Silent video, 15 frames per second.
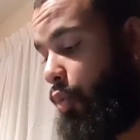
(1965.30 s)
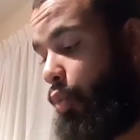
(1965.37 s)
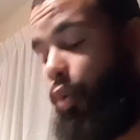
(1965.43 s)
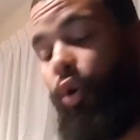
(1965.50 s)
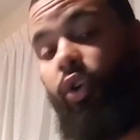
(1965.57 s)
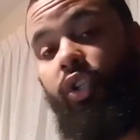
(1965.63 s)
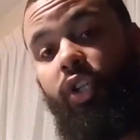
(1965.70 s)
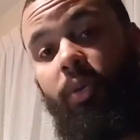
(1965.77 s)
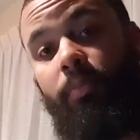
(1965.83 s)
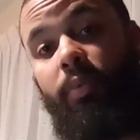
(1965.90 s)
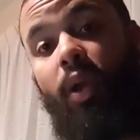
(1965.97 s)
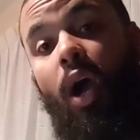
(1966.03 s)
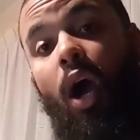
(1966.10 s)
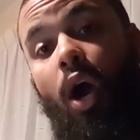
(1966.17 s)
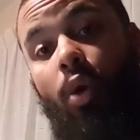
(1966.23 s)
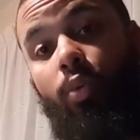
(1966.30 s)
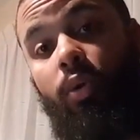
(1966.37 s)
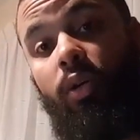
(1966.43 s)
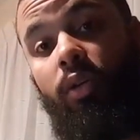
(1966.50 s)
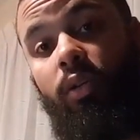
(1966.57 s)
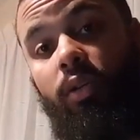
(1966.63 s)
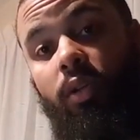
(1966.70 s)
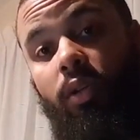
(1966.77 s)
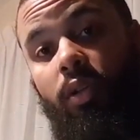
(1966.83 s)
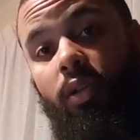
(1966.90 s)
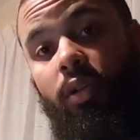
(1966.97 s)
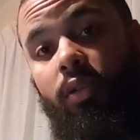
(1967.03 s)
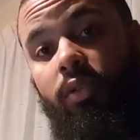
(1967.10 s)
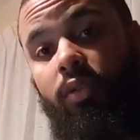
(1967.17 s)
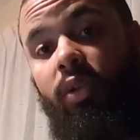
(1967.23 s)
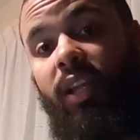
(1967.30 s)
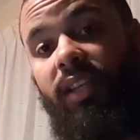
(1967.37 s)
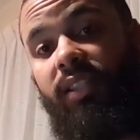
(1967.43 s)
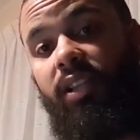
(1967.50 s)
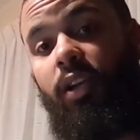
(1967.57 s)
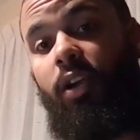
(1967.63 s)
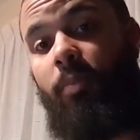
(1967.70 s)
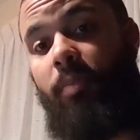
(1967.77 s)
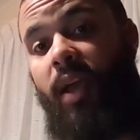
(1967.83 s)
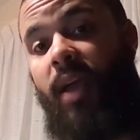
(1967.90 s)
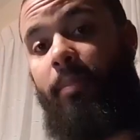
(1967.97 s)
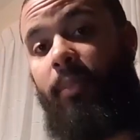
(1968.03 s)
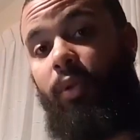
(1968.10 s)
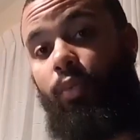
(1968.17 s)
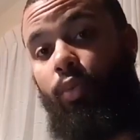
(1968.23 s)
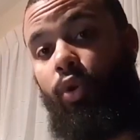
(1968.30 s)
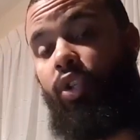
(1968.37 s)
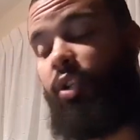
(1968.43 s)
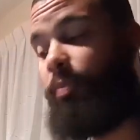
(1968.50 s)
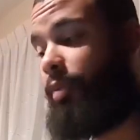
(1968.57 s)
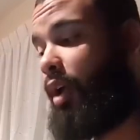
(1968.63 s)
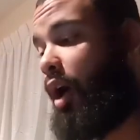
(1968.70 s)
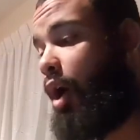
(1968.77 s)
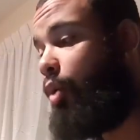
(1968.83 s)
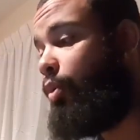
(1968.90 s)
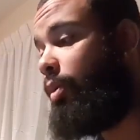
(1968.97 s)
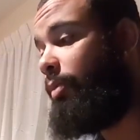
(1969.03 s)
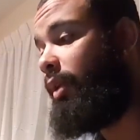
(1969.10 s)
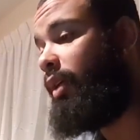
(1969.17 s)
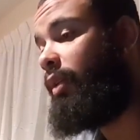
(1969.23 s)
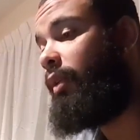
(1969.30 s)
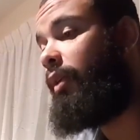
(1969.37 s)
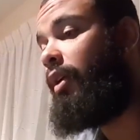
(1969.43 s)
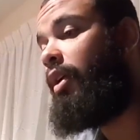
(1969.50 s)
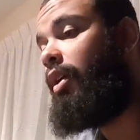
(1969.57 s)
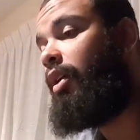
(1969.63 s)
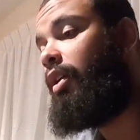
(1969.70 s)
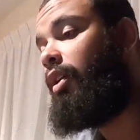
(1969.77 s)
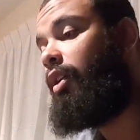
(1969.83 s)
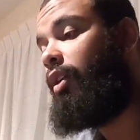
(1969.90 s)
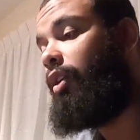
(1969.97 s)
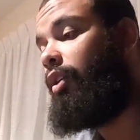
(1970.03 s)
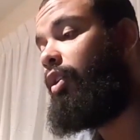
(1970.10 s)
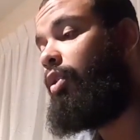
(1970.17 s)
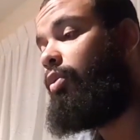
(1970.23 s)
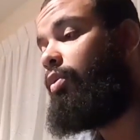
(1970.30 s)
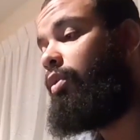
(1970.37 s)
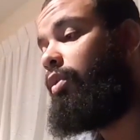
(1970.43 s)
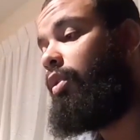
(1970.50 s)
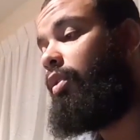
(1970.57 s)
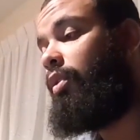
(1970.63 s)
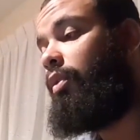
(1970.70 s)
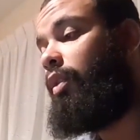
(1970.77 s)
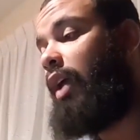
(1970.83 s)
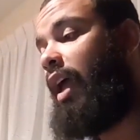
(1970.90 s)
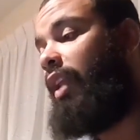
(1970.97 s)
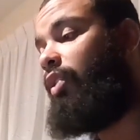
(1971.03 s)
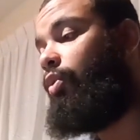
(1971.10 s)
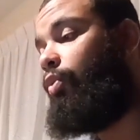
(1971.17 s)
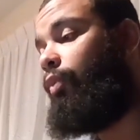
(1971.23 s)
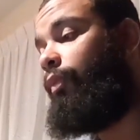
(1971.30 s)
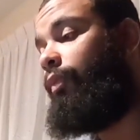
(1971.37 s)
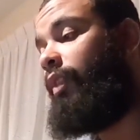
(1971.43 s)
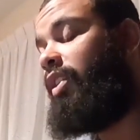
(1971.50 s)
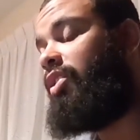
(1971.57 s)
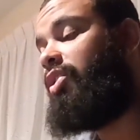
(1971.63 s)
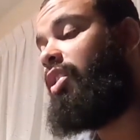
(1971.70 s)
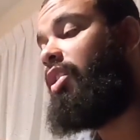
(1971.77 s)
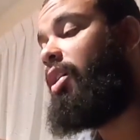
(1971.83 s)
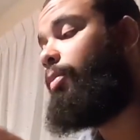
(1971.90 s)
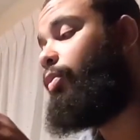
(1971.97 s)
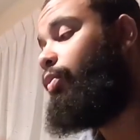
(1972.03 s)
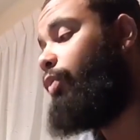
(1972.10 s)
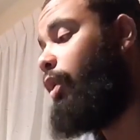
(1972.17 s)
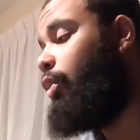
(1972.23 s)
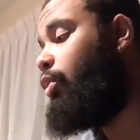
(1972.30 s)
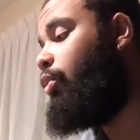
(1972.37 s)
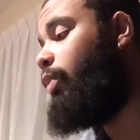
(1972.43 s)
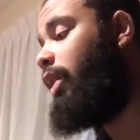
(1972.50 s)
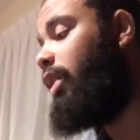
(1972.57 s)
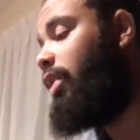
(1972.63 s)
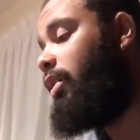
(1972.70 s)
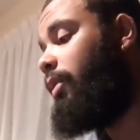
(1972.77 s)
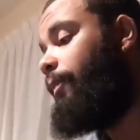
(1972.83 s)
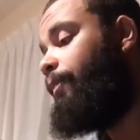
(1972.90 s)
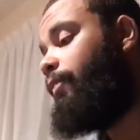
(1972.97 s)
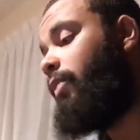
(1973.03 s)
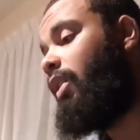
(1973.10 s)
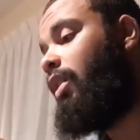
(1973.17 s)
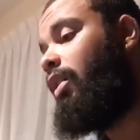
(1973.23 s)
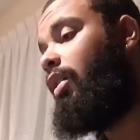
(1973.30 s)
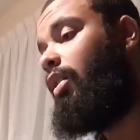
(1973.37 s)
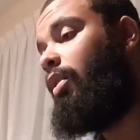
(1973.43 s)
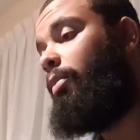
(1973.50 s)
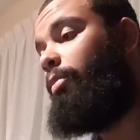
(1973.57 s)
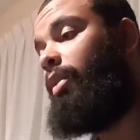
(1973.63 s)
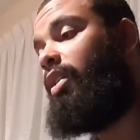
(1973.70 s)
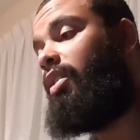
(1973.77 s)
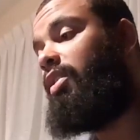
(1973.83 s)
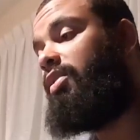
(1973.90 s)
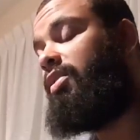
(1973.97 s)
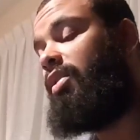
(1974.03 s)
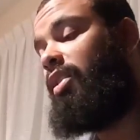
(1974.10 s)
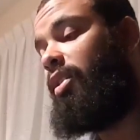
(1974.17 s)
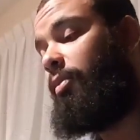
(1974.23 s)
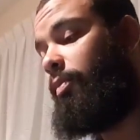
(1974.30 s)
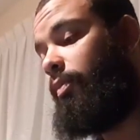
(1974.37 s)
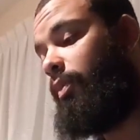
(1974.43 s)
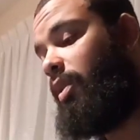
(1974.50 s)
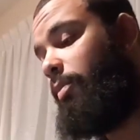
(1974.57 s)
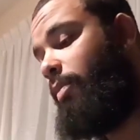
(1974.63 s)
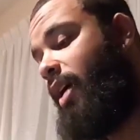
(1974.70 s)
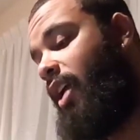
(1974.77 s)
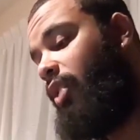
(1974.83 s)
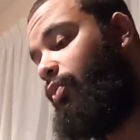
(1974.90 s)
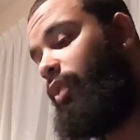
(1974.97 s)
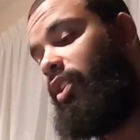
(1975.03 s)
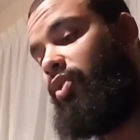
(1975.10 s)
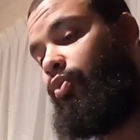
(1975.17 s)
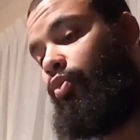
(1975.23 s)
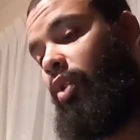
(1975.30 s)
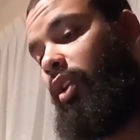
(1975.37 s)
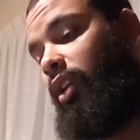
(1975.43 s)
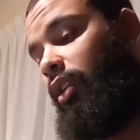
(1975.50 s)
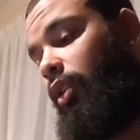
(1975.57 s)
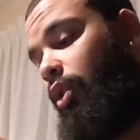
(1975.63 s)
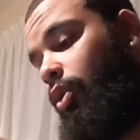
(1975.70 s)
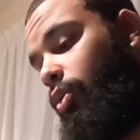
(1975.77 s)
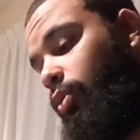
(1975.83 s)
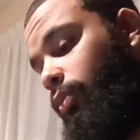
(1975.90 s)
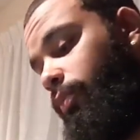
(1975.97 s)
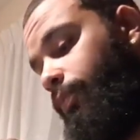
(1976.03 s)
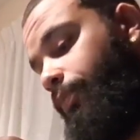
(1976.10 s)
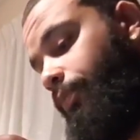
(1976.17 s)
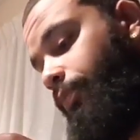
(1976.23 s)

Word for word: Worship Yahweh. So that's the commandment. Worship Yahweh, man. You know? And to finish it up real quick, because um, the battery is running low.